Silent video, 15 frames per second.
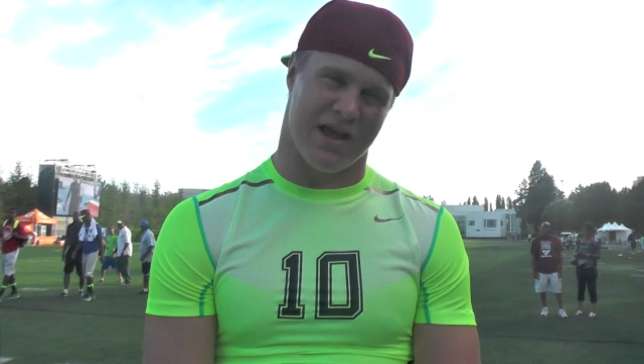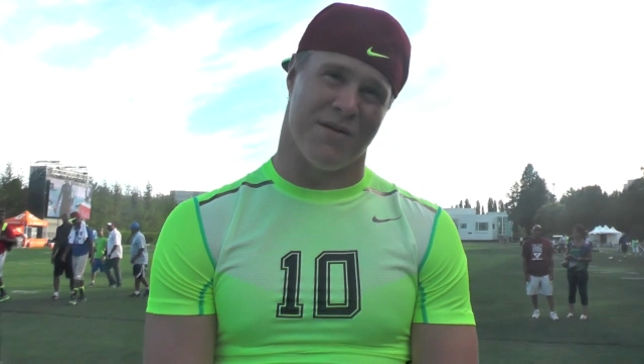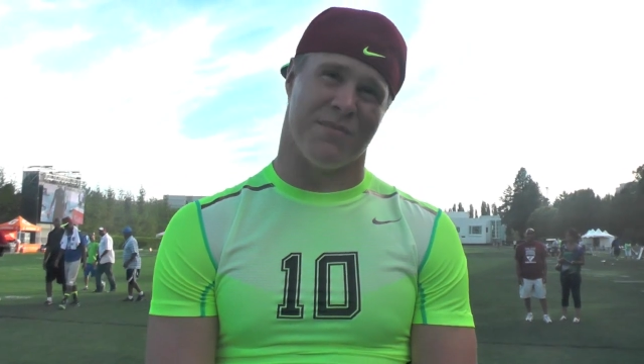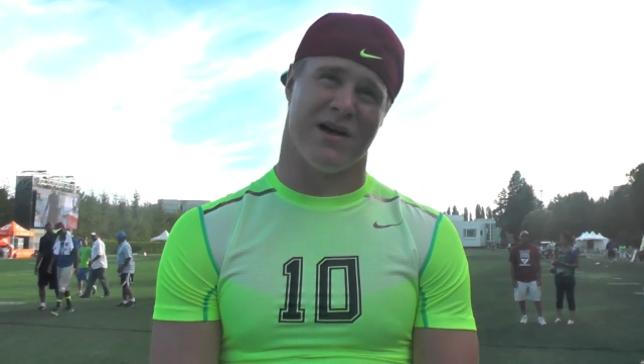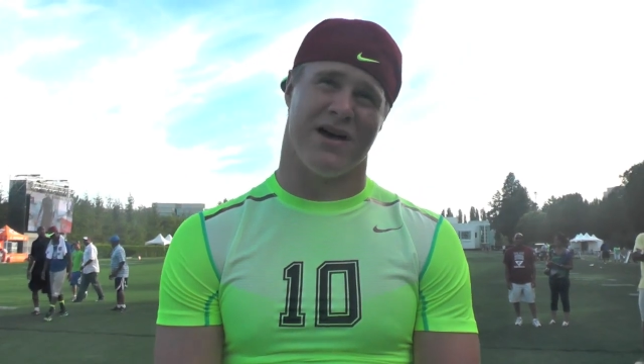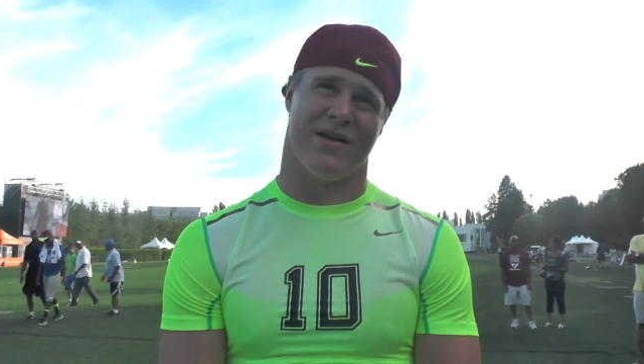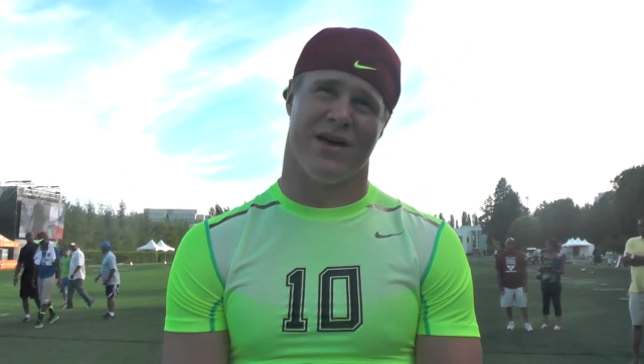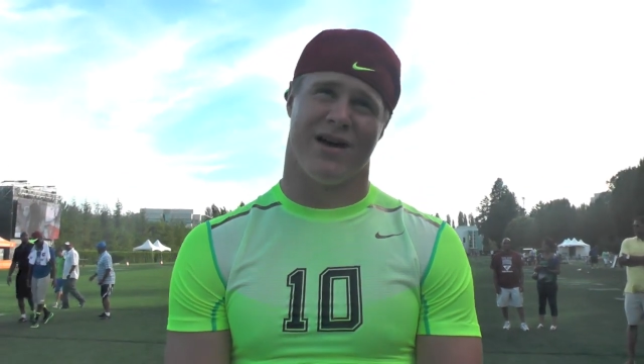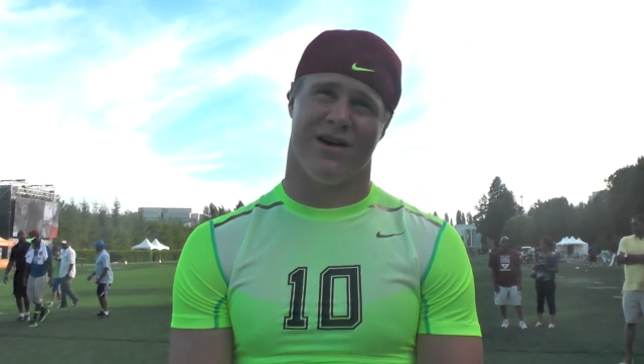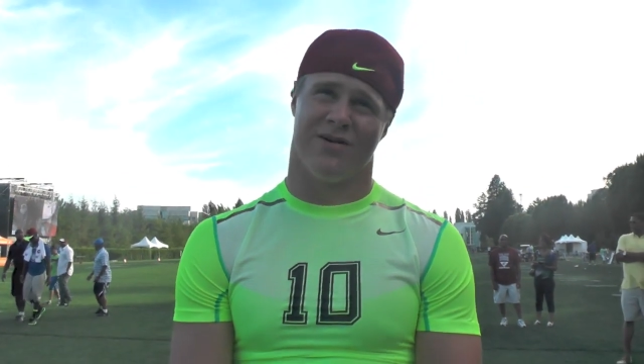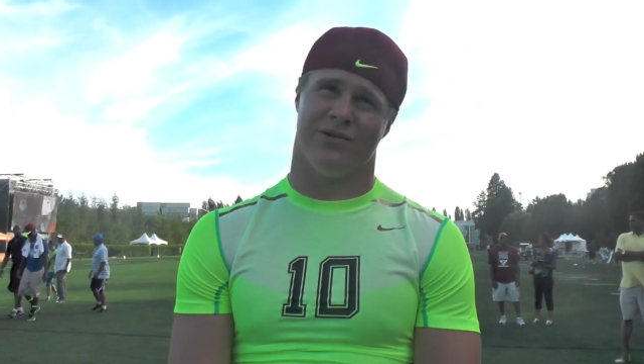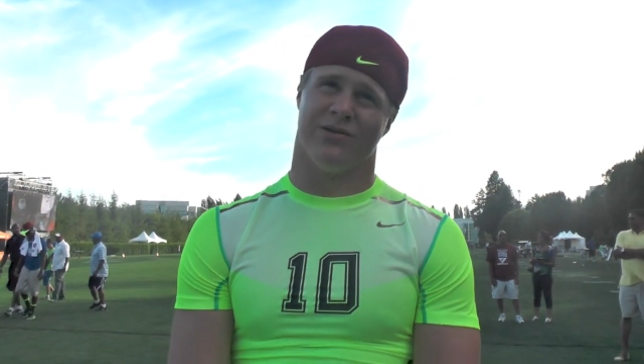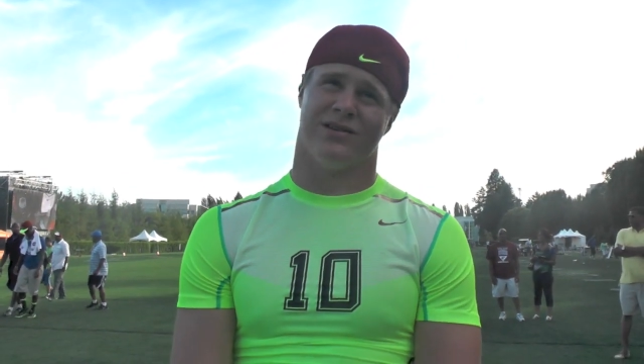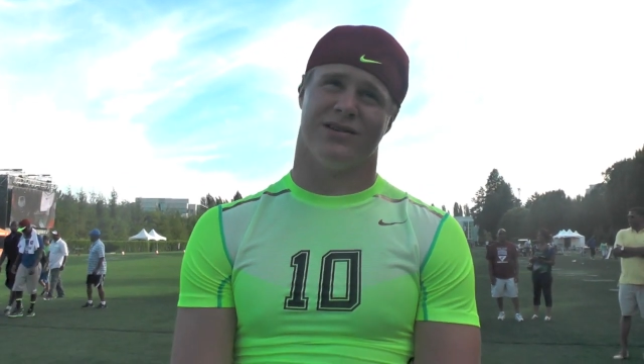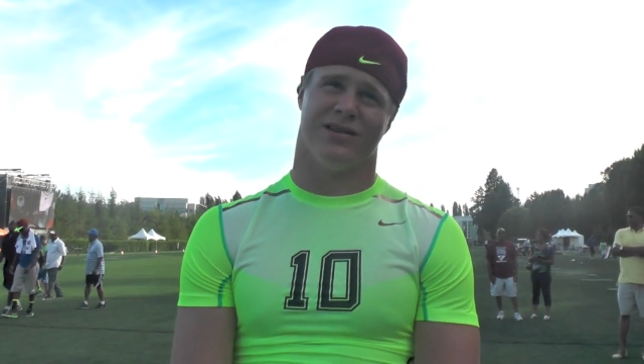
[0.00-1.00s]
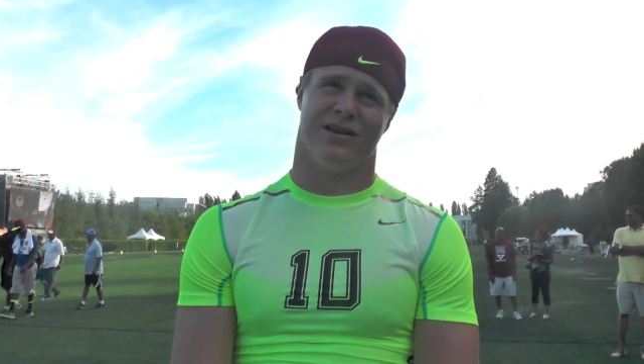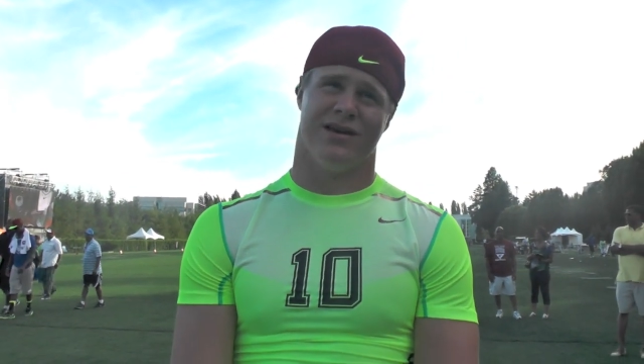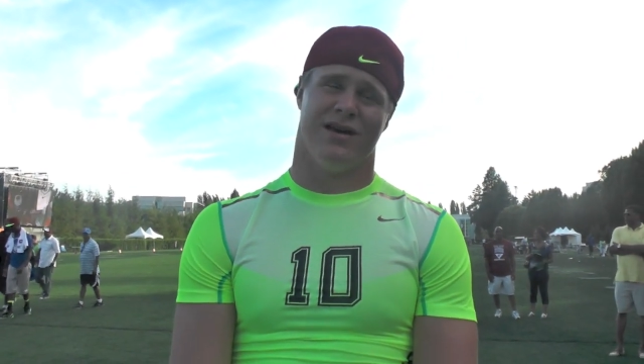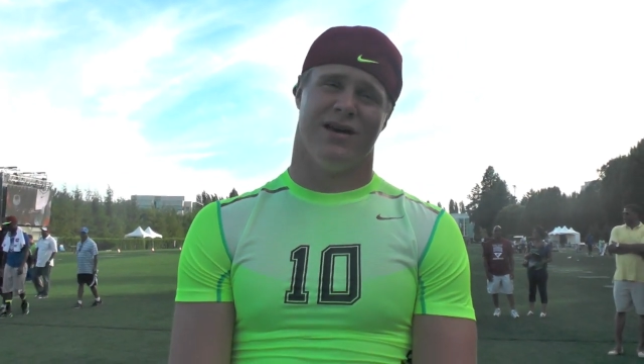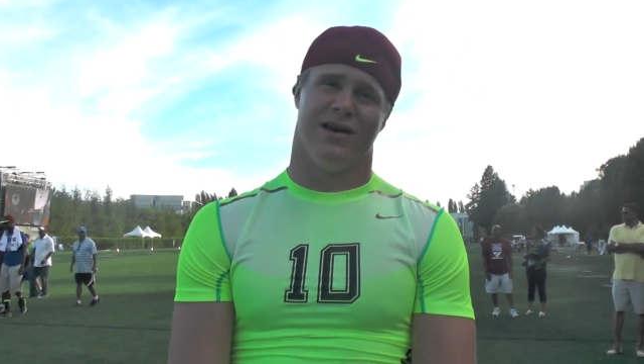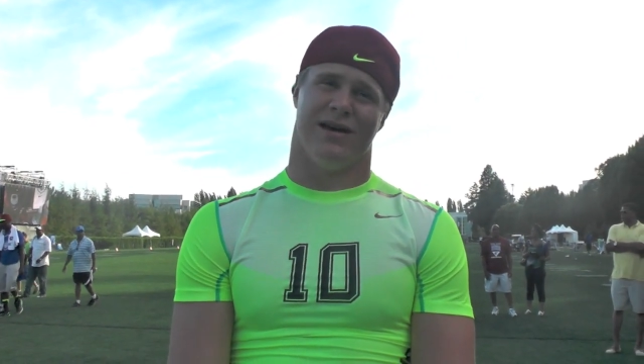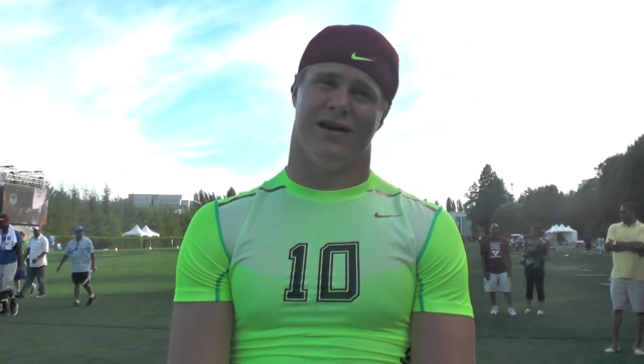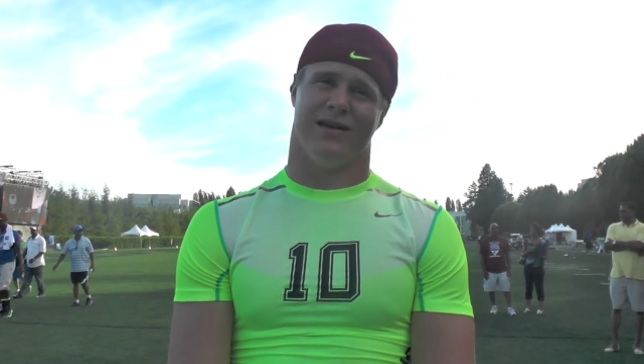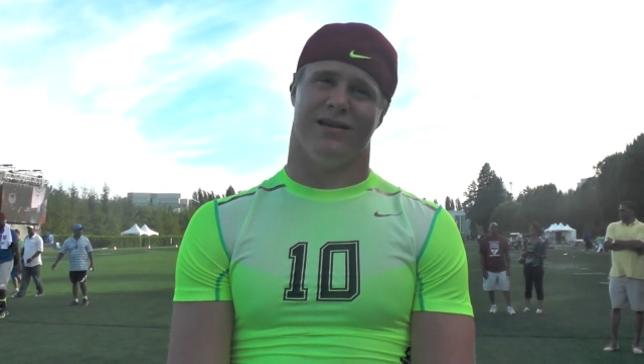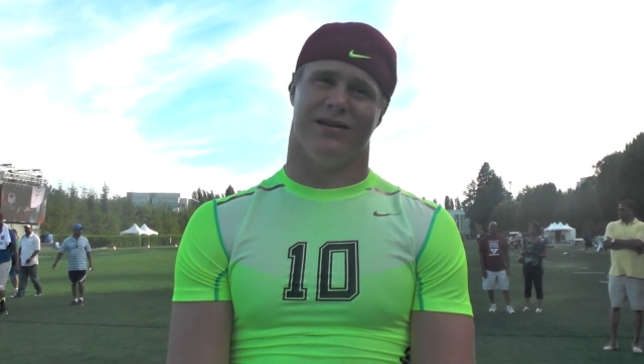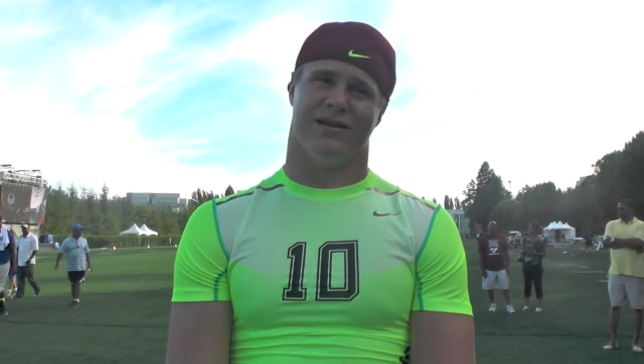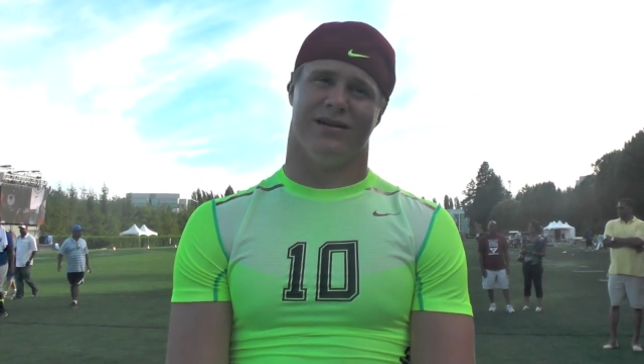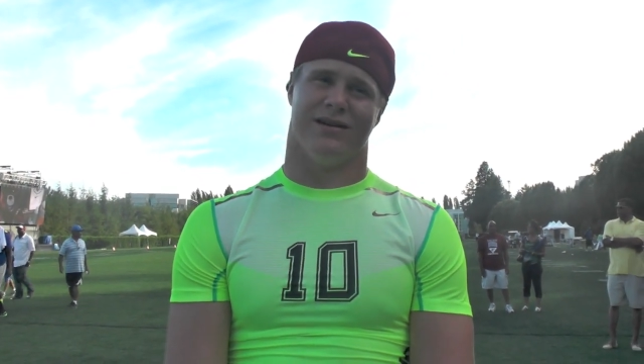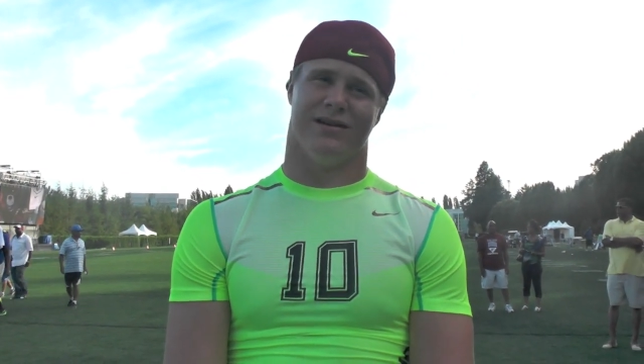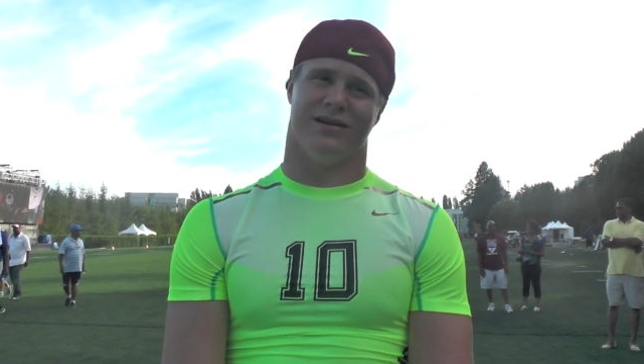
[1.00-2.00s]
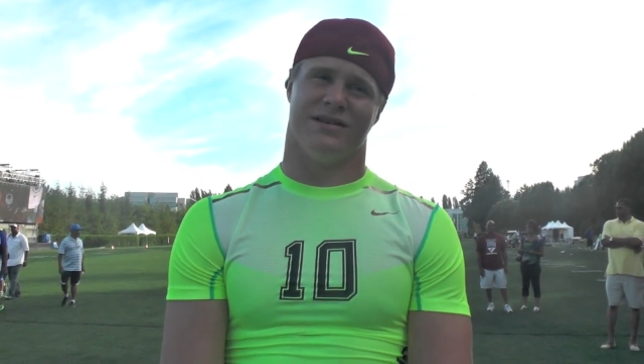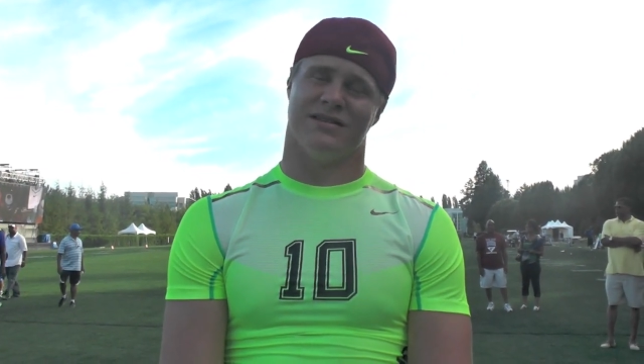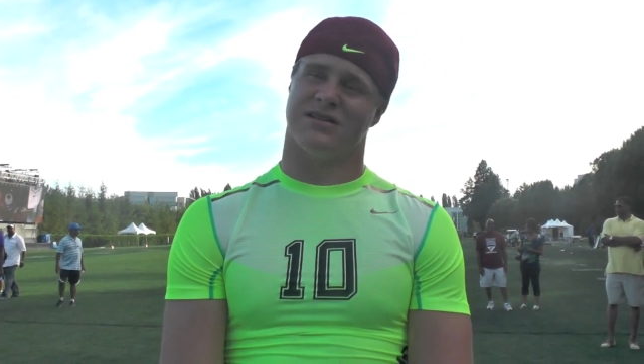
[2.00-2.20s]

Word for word: He came down out, and uh,